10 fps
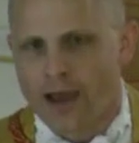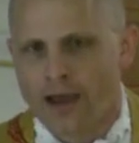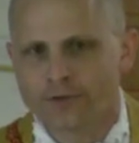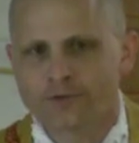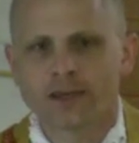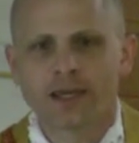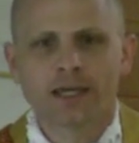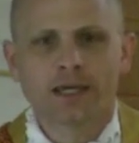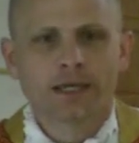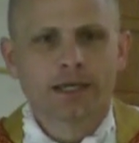has
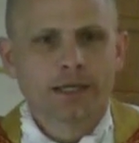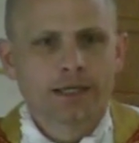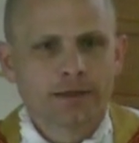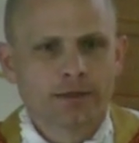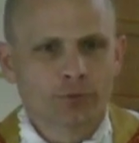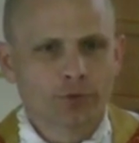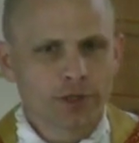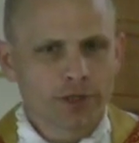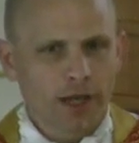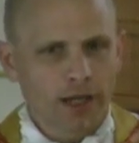that
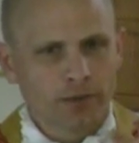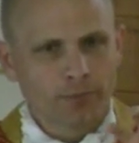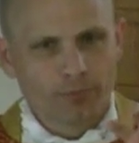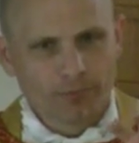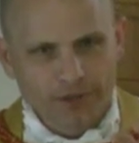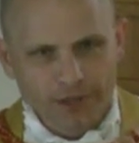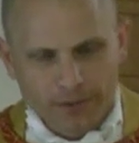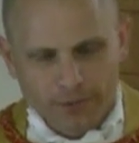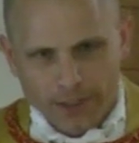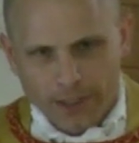really kind of
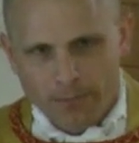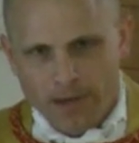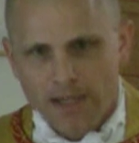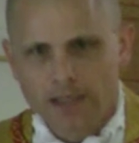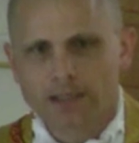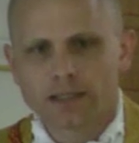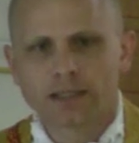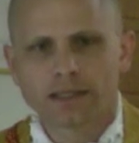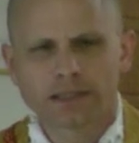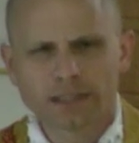can
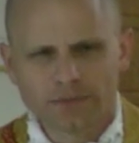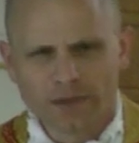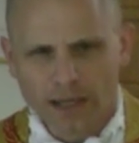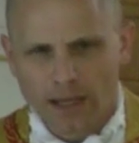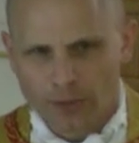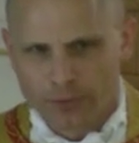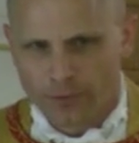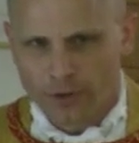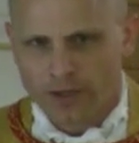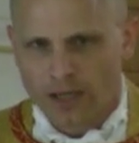make the living out
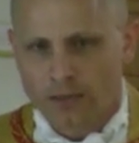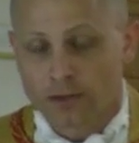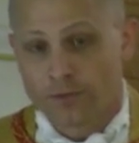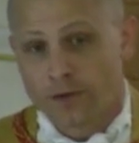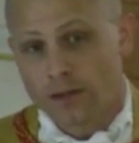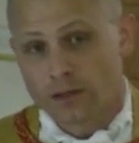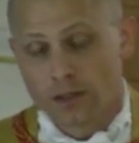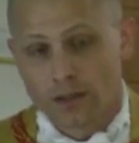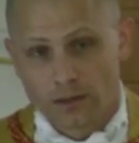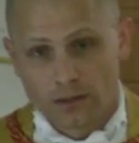of our Catholic
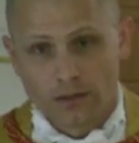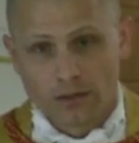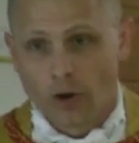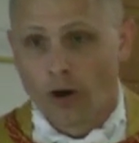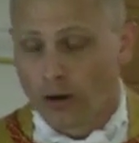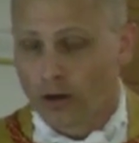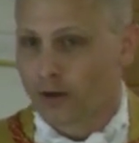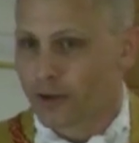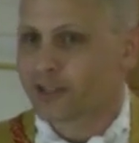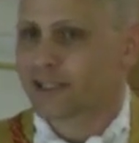faith
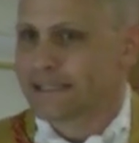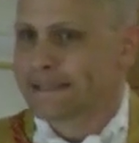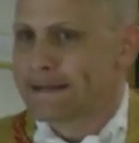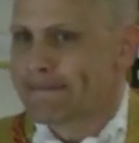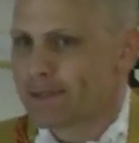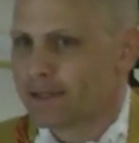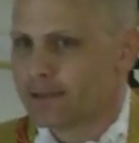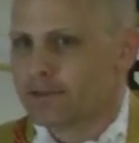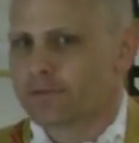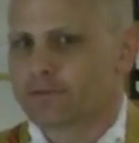hard
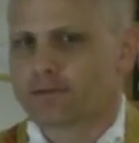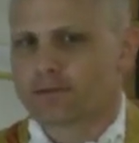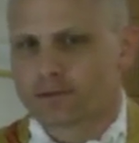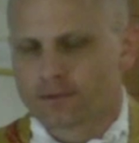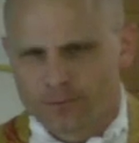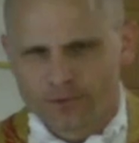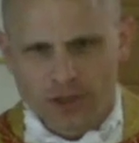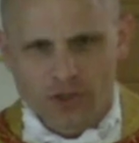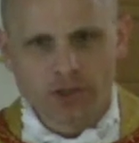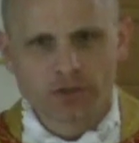is the
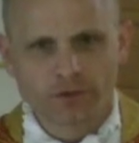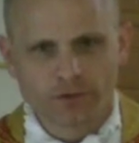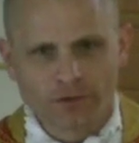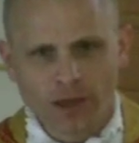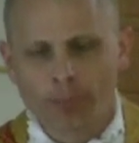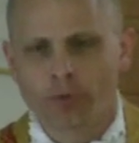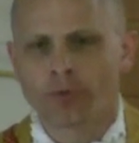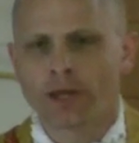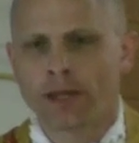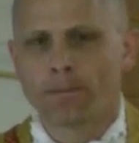temptation to
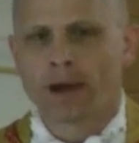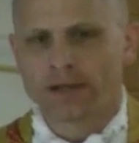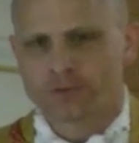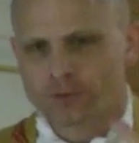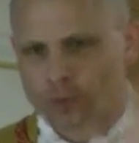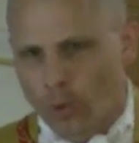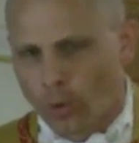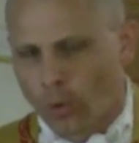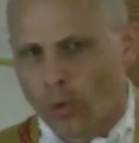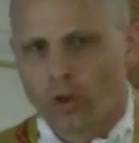separate my
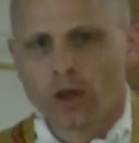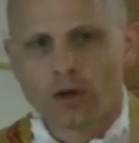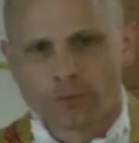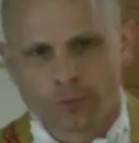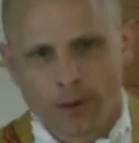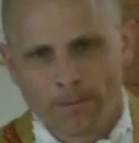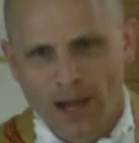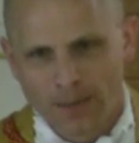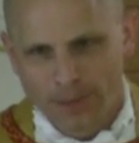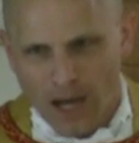soul
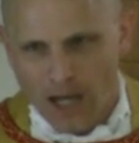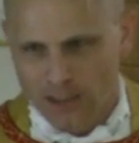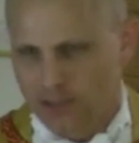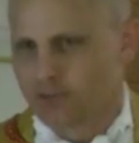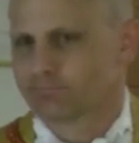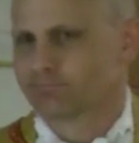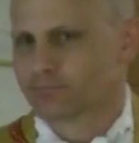from my body,